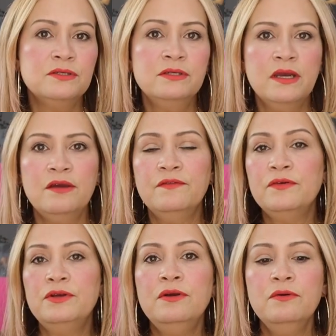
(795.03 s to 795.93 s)
today
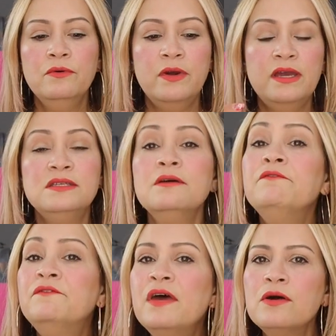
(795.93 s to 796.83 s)
for you is a
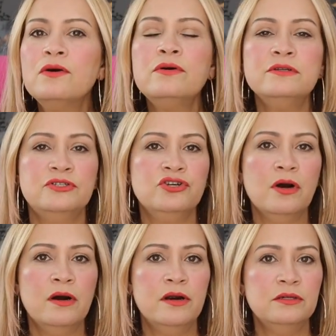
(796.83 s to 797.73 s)
vinegar
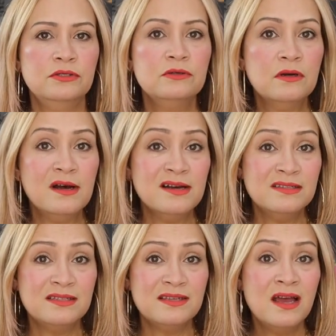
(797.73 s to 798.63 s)
jar to
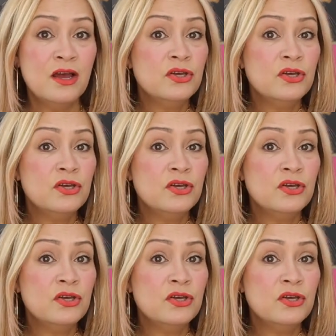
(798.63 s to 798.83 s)
cause